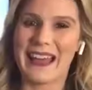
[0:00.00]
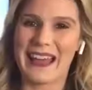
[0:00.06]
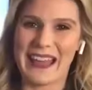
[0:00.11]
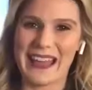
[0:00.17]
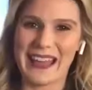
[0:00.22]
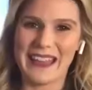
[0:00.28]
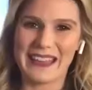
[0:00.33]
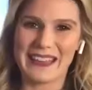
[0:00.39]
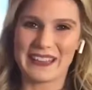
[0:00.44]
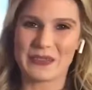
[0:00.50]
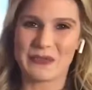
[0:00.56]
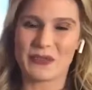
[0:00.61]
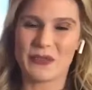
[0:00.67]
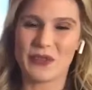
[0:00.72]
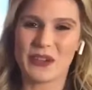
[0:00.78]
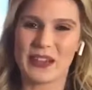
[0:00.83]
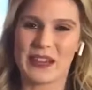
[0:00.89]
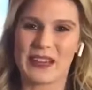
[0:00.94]
Hey, good
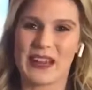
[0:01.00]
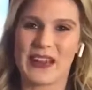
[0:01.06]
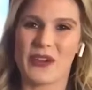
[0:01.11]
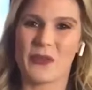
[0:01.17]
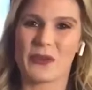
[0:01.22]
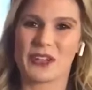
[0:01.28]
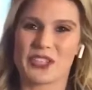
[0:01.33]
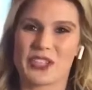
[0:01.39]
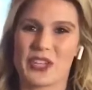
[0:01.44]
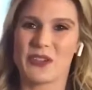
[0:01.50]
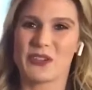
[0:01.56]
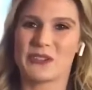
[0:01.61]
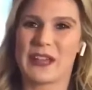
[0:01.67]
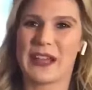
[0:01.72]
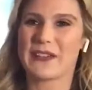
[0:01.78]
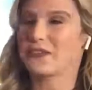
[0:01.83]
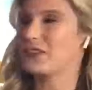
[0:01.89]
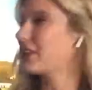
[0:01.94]
morning. I want to show
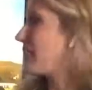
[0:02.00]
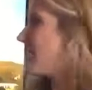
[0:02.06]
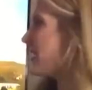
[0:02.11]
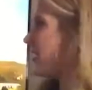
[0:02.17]
you a live look